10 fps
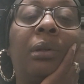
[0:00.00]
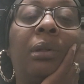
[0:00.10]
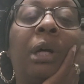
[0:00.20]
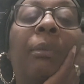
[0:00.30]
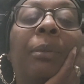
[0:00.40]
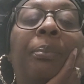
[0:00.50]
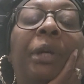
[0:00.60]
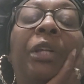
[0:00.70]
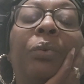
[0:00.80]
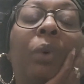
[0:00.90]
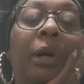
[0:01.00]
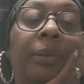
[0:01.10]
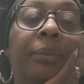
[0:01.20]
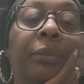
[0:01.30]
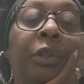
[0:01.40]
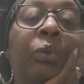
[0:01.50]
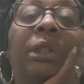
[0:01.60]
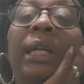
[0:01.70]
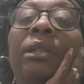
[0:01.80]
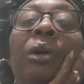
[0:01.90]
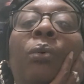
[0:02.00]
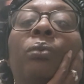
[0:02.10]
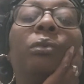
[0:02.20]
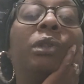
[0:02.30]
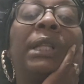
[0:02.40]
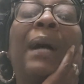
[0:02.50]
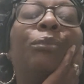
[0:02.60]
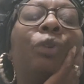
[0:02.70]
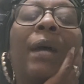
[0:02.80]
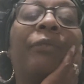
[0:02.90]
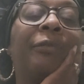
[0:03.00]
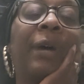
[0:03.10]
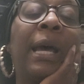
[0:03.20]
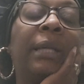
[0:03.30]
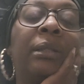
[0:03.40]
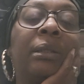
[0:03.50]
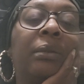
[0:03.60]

come to pick you up. You say, don't stop driving fast.